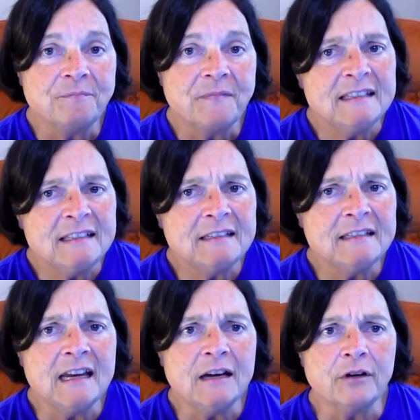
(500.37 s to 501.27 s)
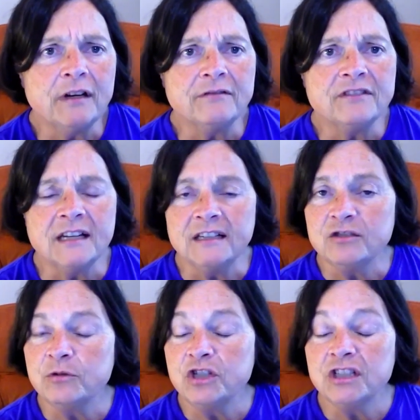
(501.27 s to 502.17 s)
This is an area of
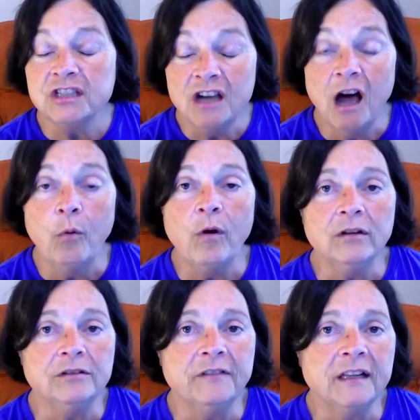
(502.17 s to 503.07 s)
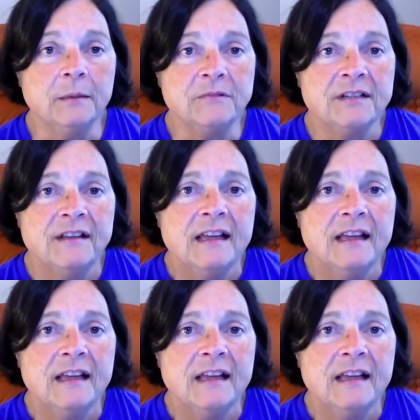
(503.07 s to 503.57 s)
science which is not well developed.